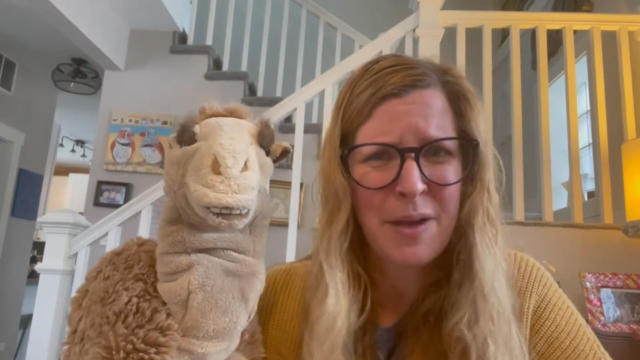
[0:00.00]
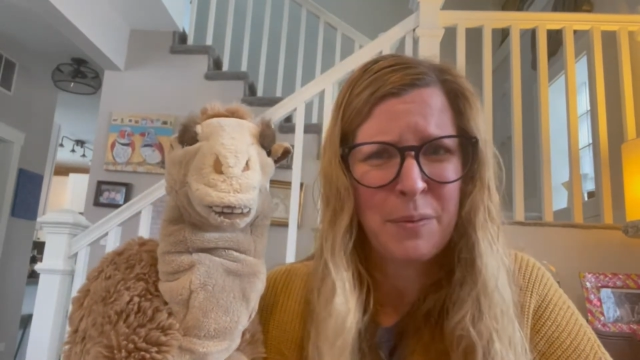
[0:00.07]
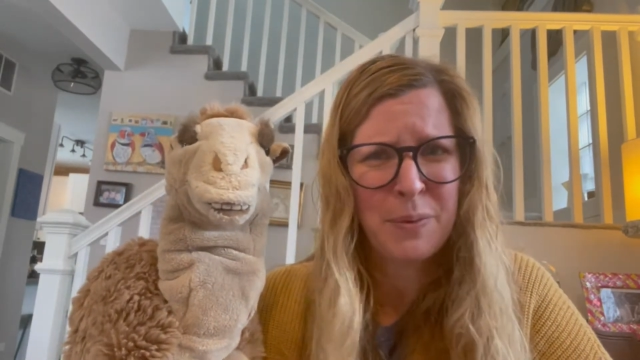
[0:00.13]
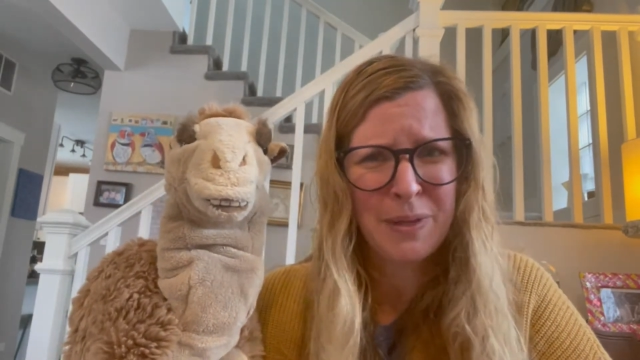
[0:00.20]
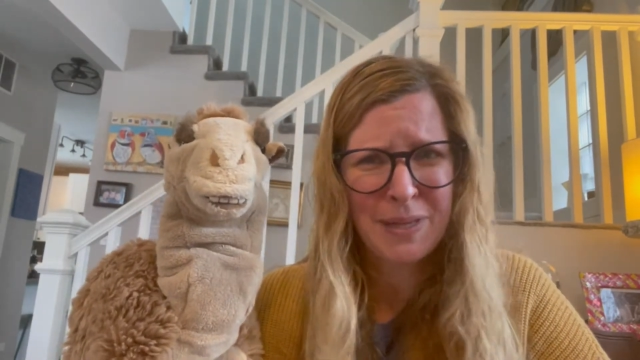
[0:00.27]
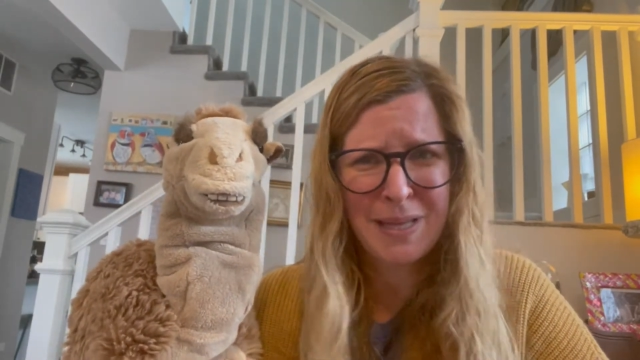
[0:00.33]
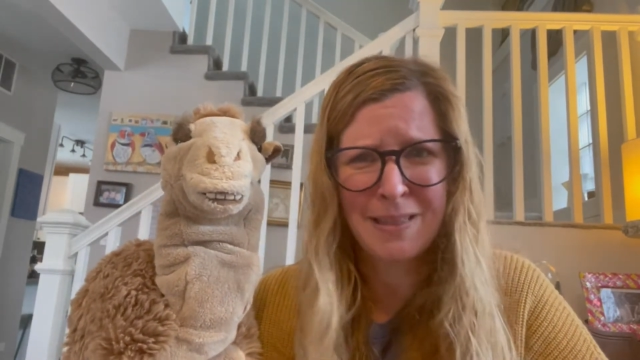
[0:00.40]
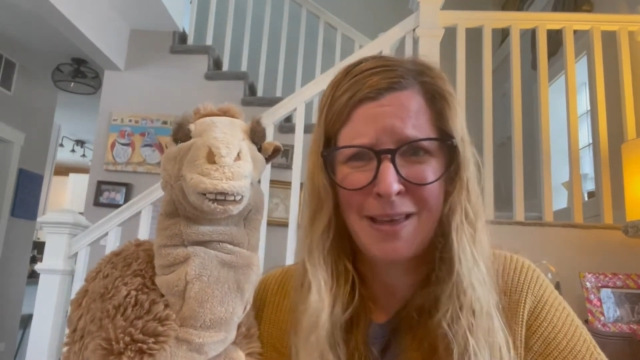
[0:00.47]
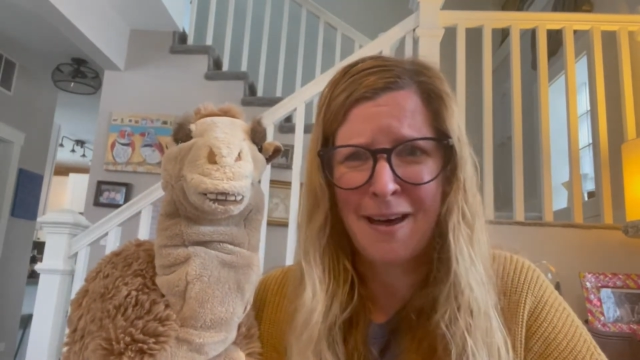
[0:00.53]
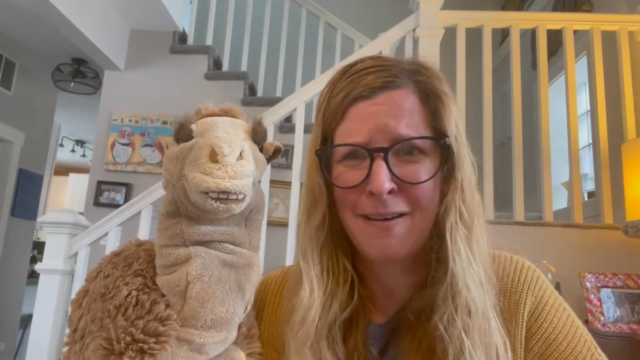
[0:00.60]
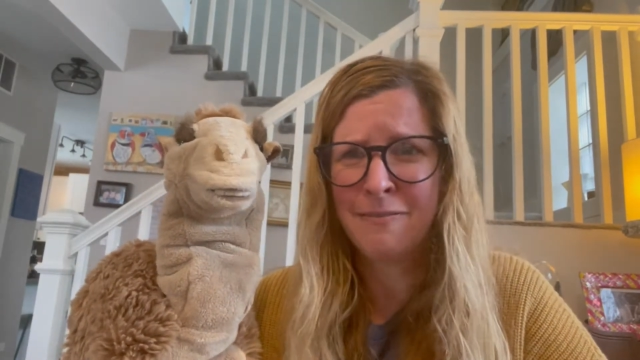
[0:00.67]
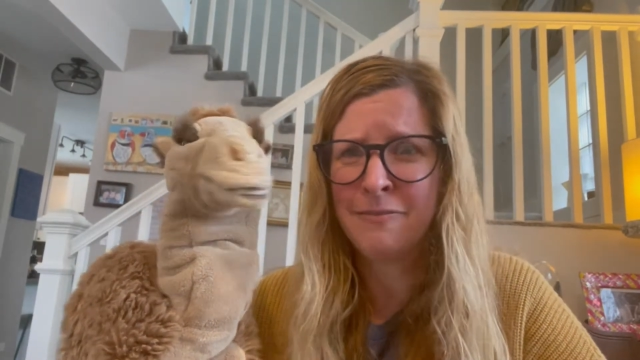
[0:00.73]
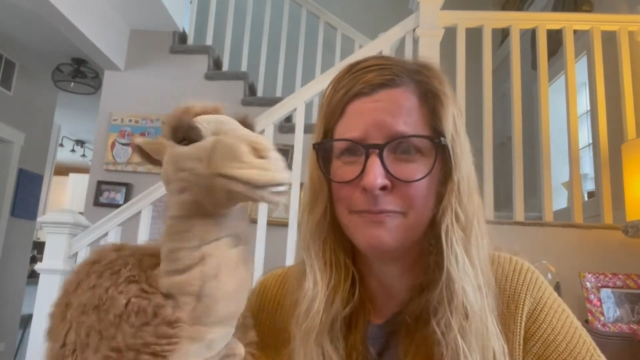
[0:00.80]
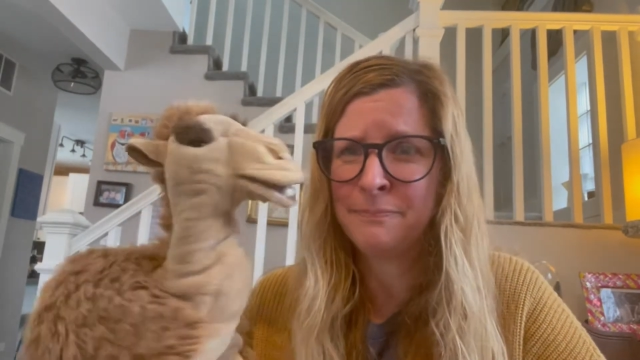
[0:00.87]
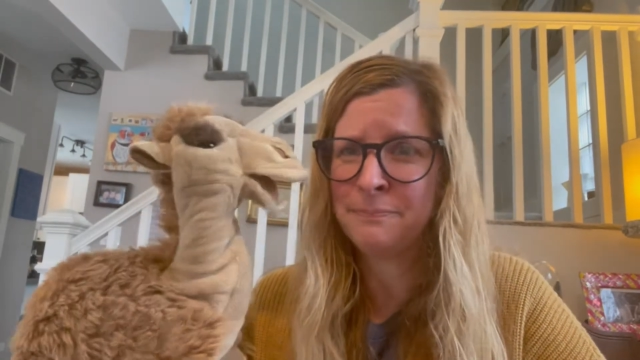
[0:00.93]
I really
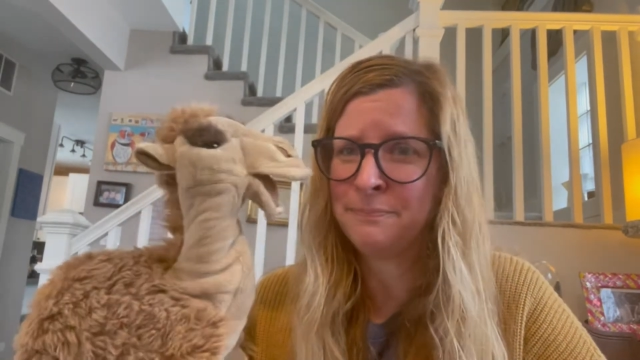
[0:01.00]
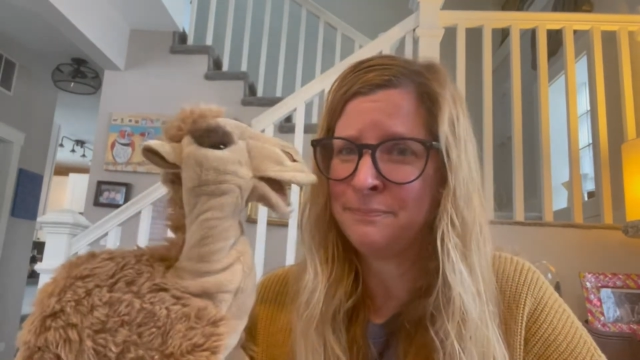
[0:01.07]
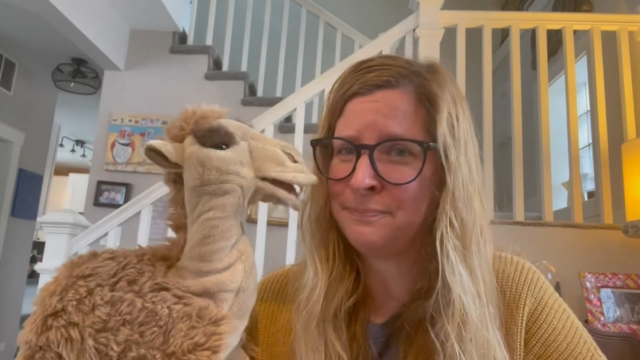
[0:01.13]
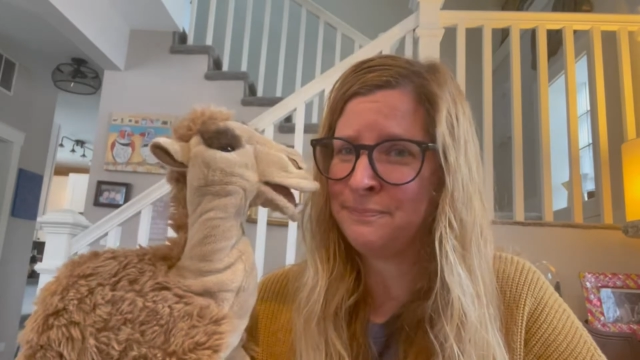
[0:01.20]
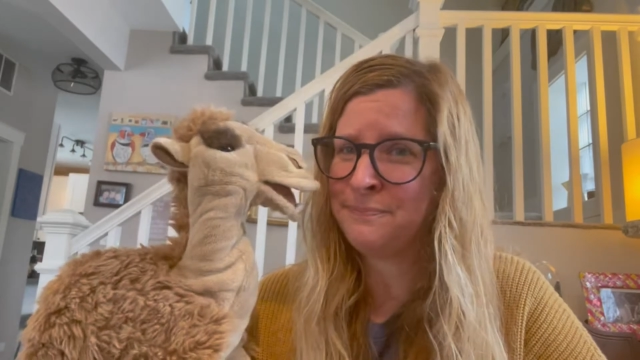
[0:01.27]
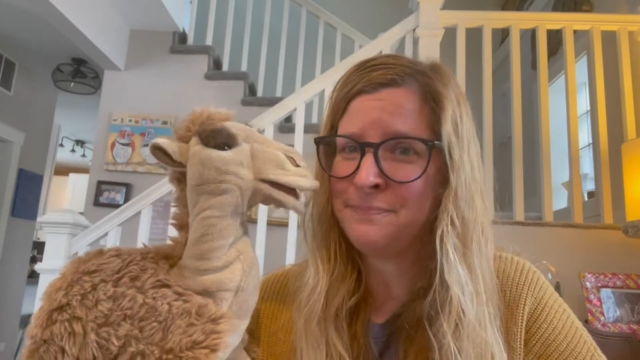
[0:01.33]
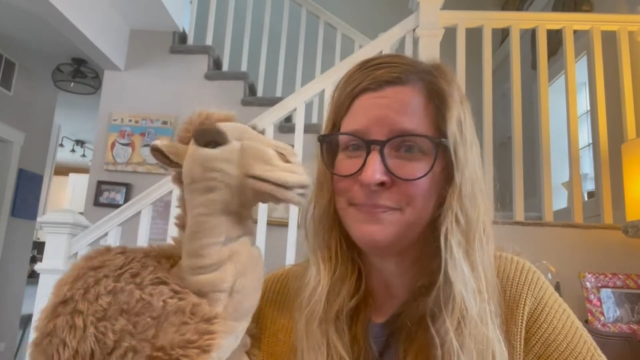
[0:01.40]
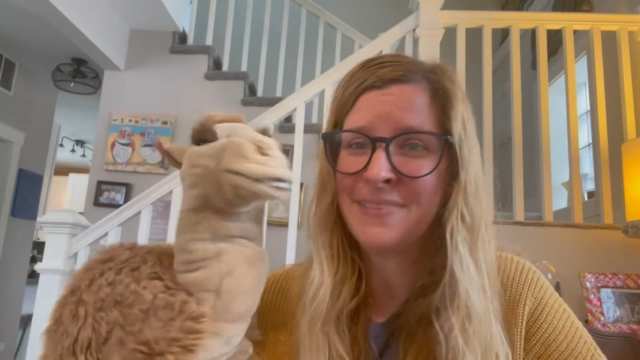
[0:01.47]
love mm -hmm,